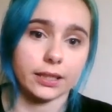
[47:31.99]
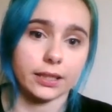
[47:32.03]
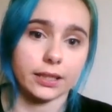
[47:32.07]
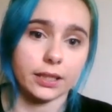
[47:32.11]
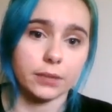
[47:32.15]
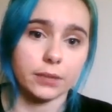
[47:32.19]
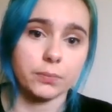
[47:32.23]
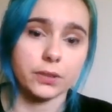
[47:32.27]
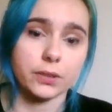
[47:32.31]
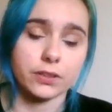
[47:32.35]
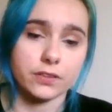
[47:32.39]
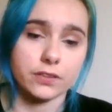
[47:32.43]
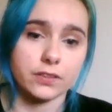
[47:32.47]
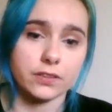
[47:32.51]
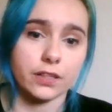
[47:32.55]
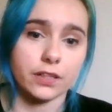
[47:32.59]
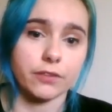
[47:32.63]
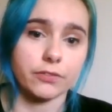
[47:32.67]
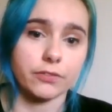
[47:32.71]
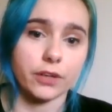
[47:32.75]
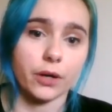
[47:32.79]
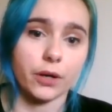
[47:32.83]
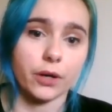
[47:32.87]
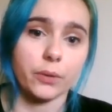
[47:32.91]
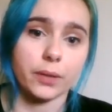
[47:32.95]
keeping yourself
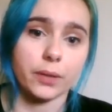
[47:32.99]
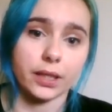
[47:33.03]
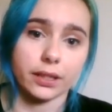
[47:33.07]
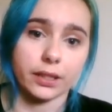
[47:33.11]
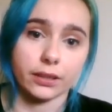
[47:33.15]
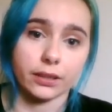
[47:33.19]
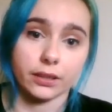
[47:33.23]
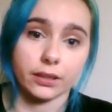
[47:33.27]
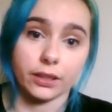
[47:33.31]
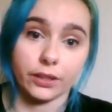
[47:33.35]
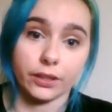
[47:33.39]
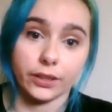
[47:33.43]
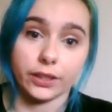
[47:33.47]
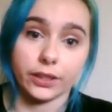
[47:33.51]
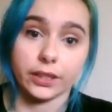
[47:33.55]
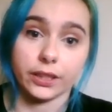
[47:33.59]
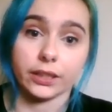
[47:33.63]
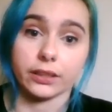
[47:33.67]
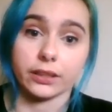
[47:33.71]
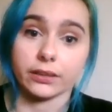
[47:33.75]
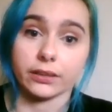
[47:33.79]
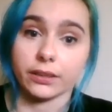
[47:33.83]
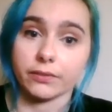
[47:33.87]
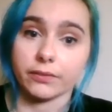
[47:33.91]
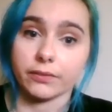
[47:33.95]
going and
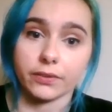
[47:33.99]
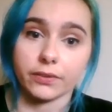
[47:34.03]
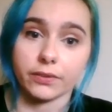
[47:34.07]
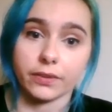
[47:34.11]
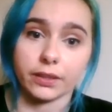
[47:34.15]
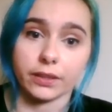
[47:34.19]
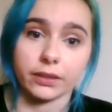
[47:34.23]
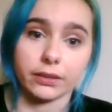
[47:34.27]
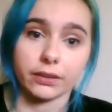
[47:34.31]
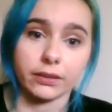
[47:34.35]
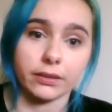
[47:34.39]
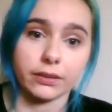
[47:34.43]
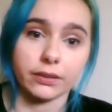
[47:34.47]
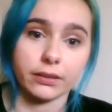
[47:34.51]
learning and everything.